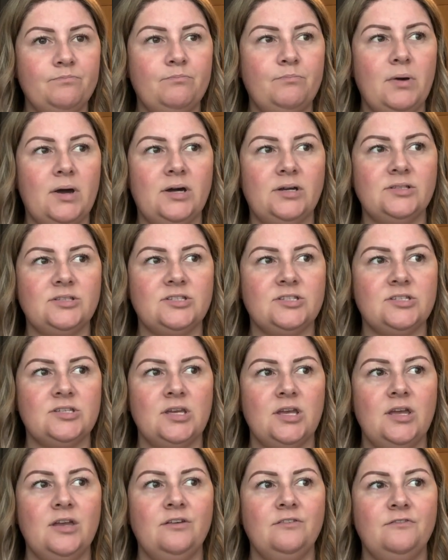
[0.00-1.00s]
but
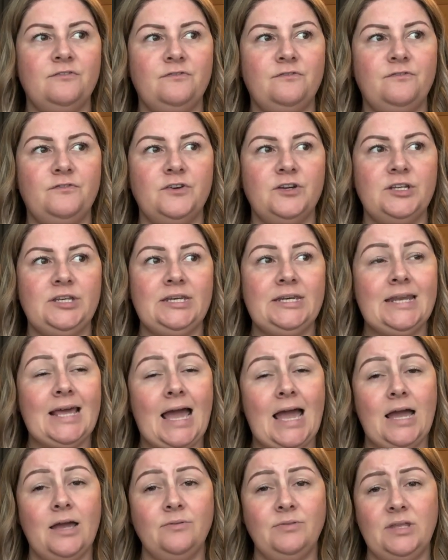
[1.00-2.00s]
for
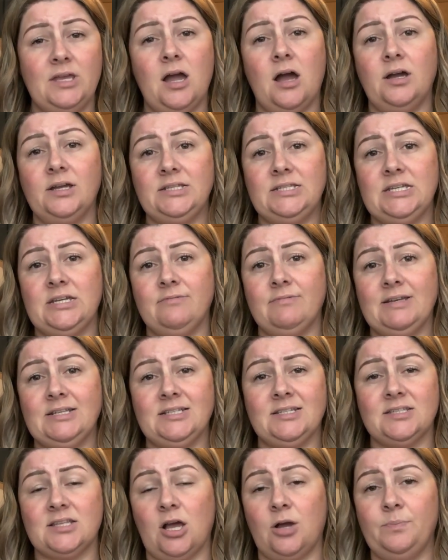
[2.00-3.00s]
now the idea
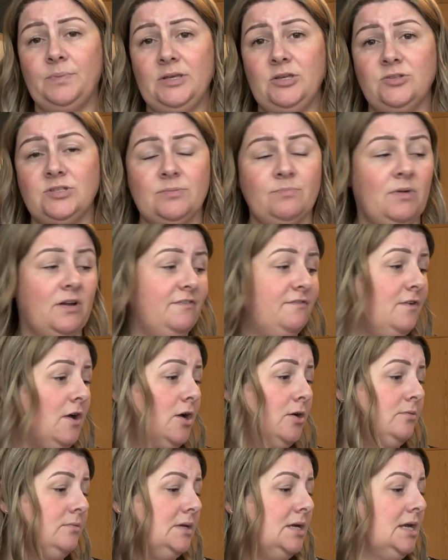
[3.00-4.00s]
is that I'll be using my
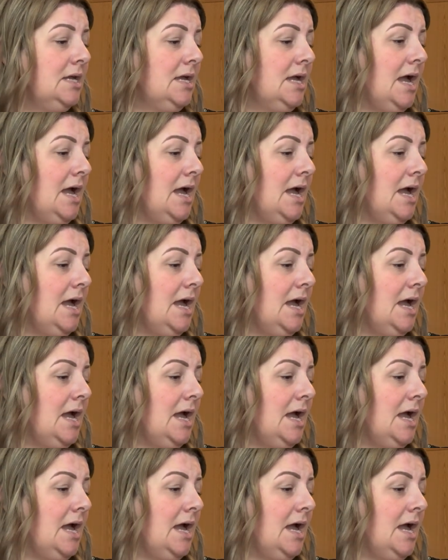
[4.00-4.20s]
phone,